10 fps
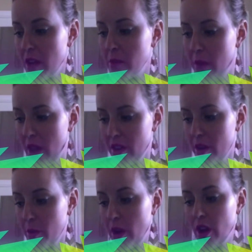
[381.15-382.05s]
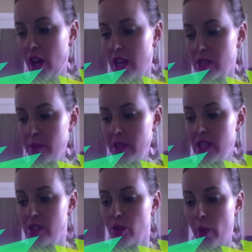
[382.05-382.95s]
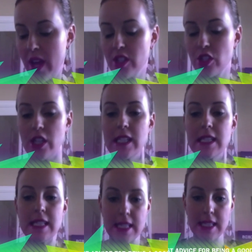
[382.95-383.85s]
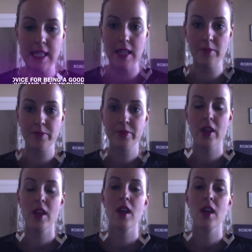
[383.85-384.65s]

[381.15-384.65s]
and mother while your husband is away during season?